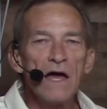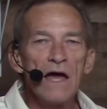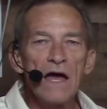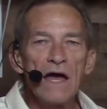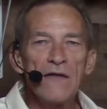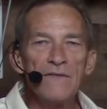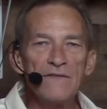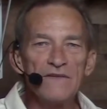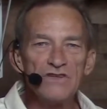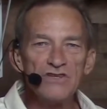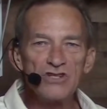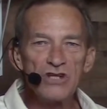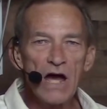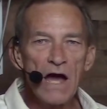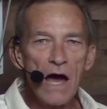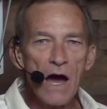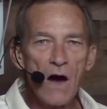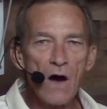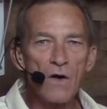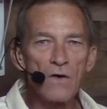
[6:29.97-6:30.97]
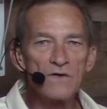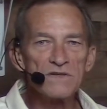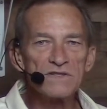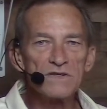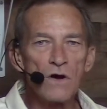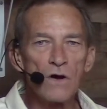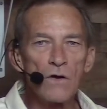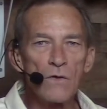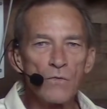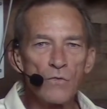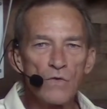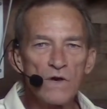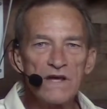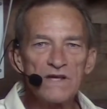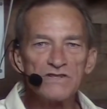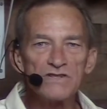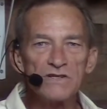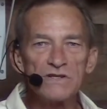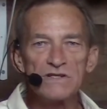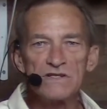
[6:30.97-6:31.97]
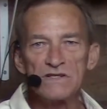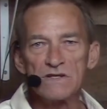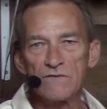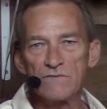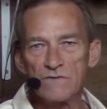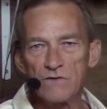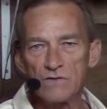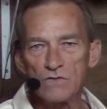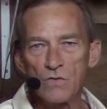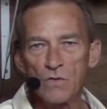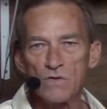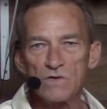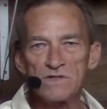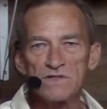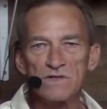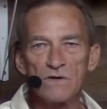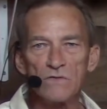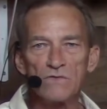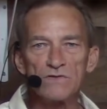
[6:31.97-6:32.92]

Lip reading: And the jiaos are regions of the torso.